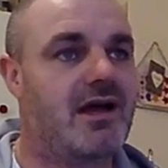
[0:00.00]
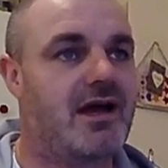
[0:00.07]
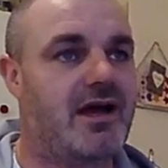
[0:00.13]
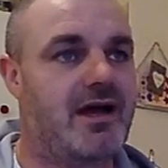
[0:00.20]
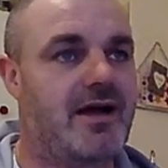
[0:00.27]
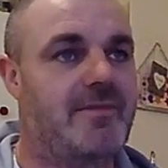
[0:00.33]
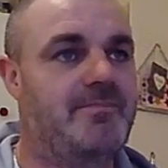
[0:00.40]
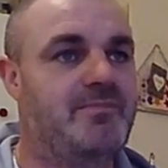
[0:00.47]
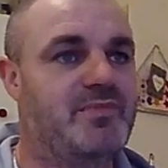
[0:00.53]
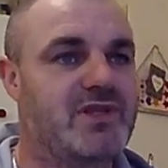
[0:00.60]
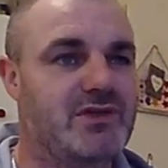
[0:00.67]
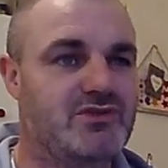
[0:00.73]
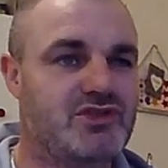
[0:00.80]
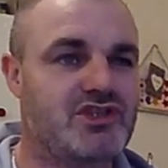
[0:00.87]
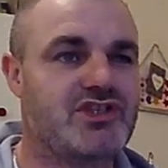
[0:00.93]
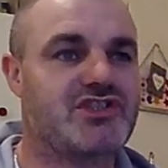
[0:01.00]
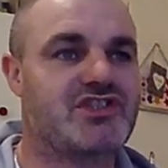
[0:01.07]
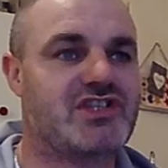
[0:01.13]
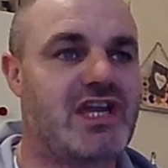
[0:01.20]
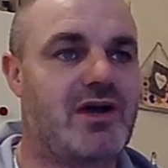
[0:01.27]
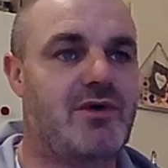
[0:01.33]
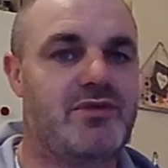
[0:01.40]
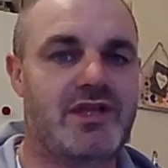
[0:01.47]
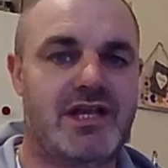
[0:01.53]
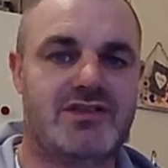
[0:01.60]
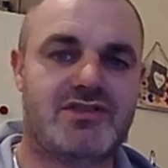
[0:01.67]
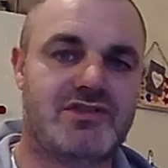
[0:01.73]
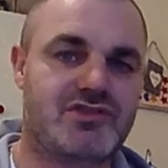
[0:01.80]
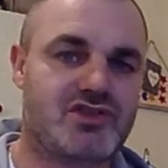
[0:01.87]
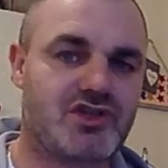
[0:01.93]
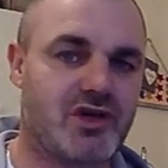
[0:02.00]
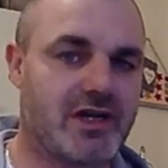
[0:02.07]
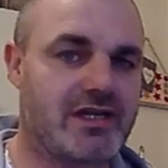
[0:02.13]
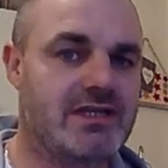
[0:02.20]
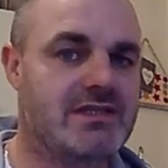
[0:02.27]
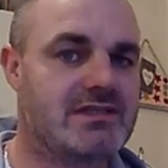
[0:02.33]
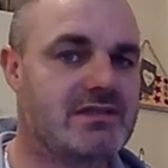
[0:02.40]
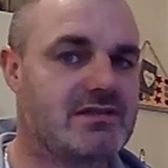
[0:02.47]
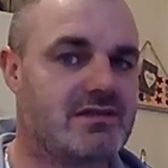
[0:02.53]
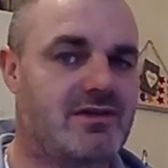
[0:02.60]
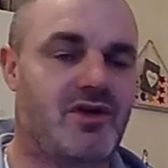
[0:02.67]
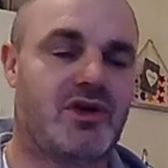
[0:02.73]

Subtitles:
It was just sat on the edge of the trees.